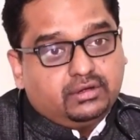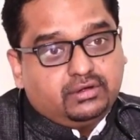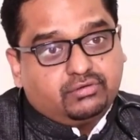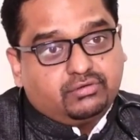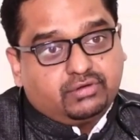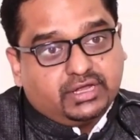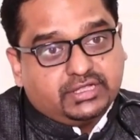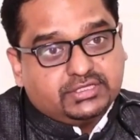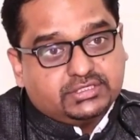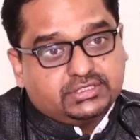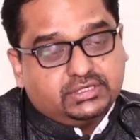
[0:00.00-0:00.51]

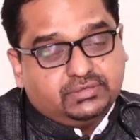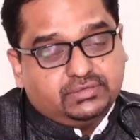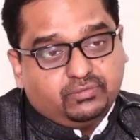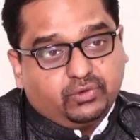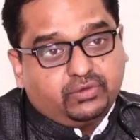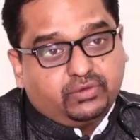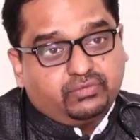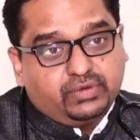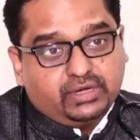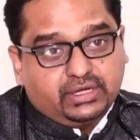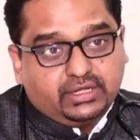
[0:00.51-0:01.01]
try and see
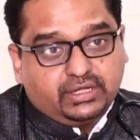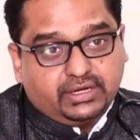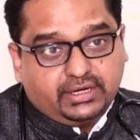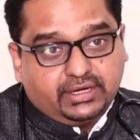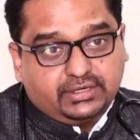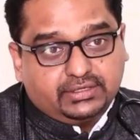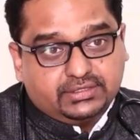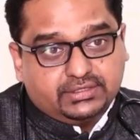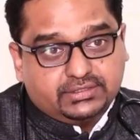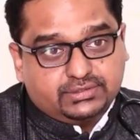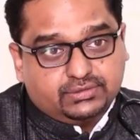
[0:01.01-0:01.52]
what will
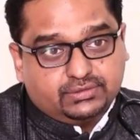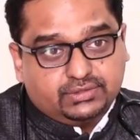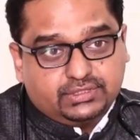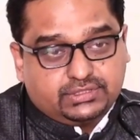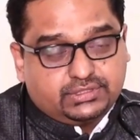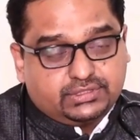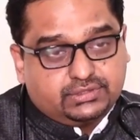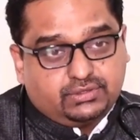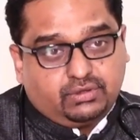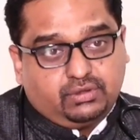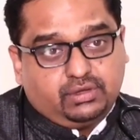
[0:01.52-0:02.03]
correct this. So this
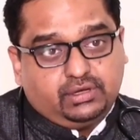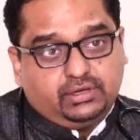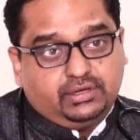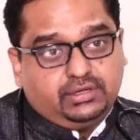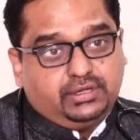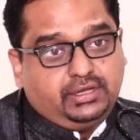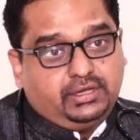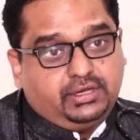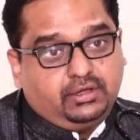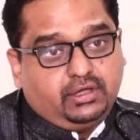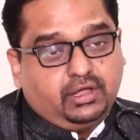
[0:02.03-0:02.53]
is all
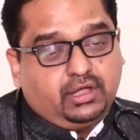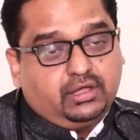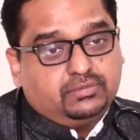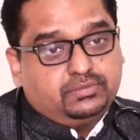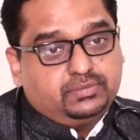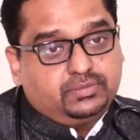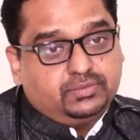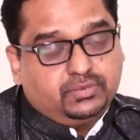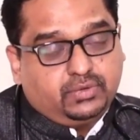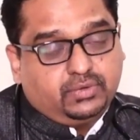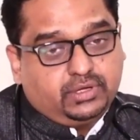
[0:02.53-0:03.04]

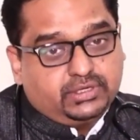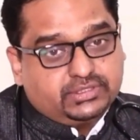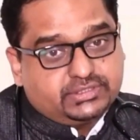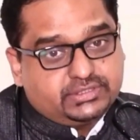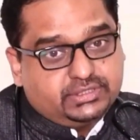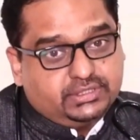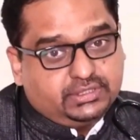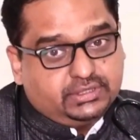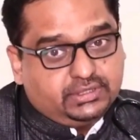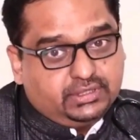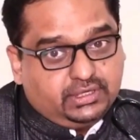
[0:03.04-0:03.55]
encompassed
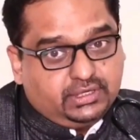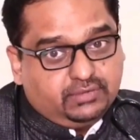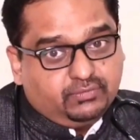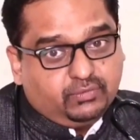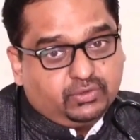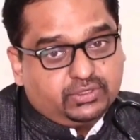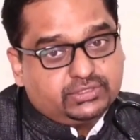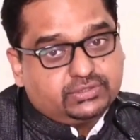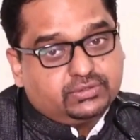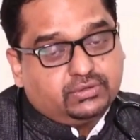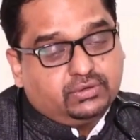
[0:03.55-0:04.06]
in
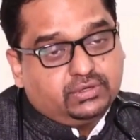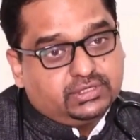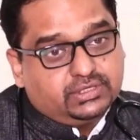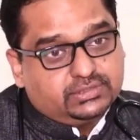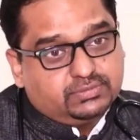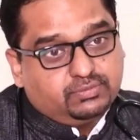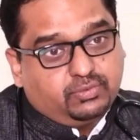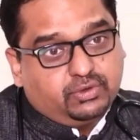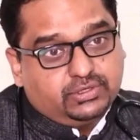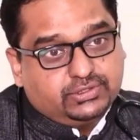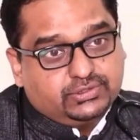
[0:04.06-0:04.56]
what is called as
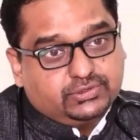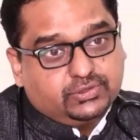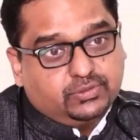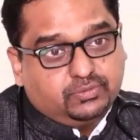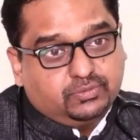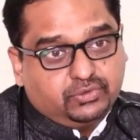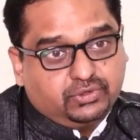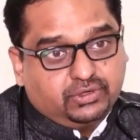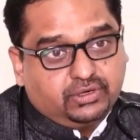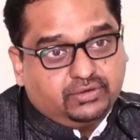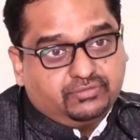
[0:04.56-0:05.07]

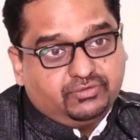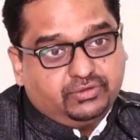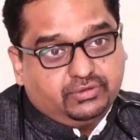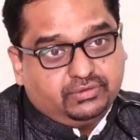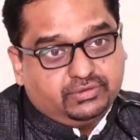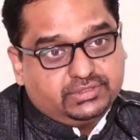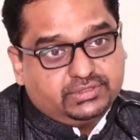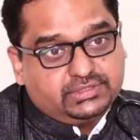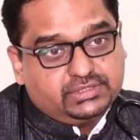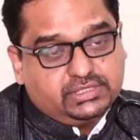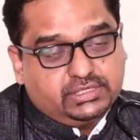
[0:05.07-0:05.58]
polysomnography
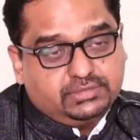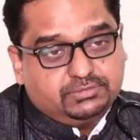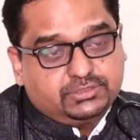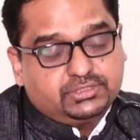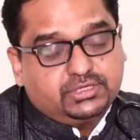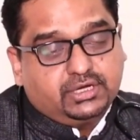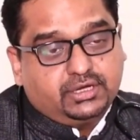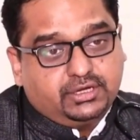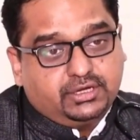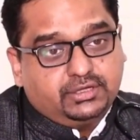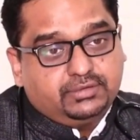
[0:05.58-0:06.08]
or a sleep
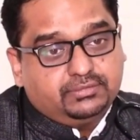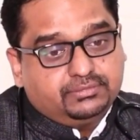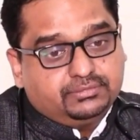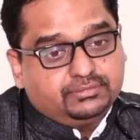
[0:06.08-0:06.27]
study.